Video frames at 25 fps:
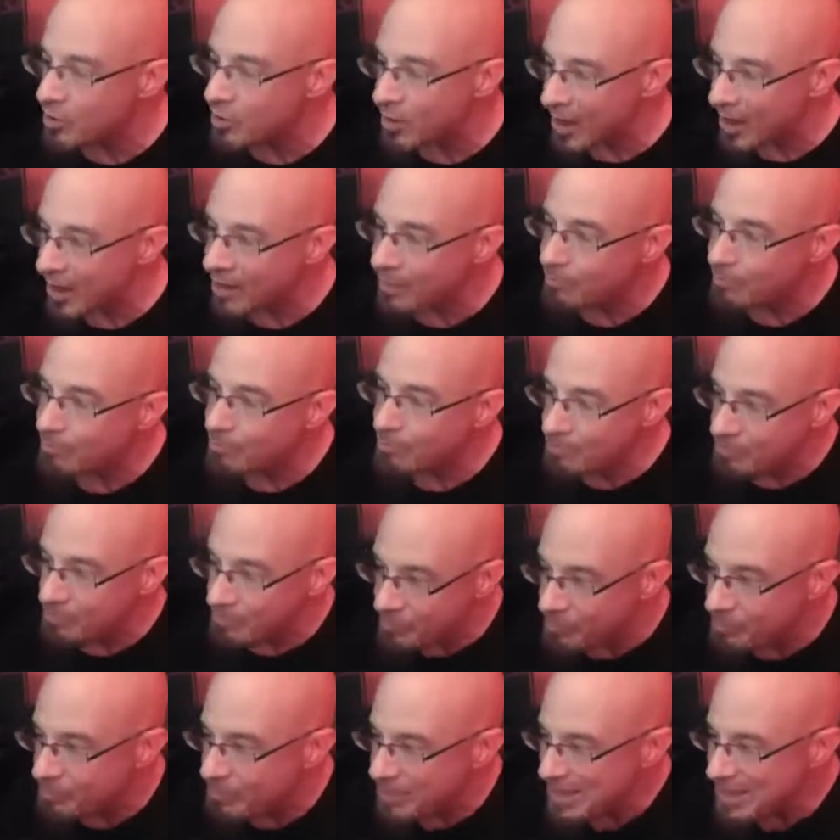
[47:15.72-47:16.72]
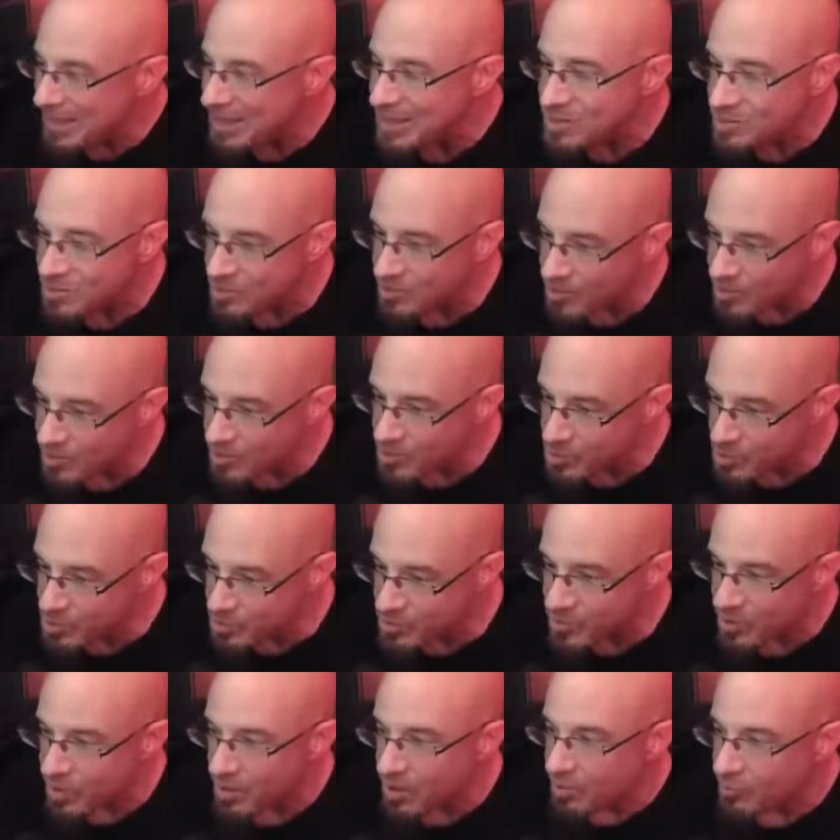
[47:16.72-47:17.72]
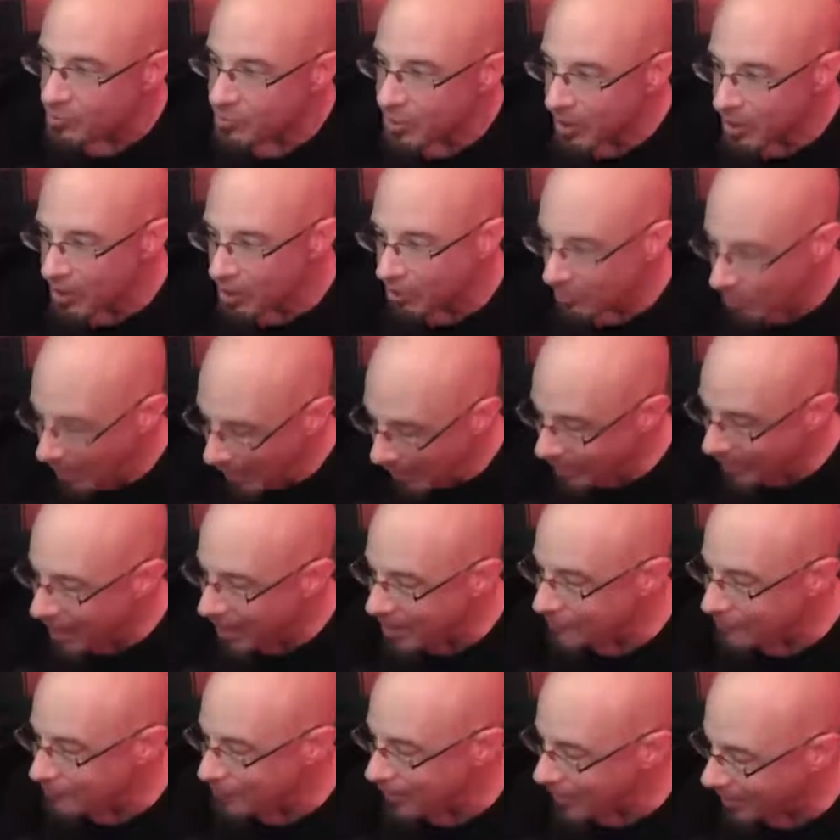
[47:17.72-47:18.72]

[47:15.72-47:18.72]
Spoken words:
are like pieces that are like have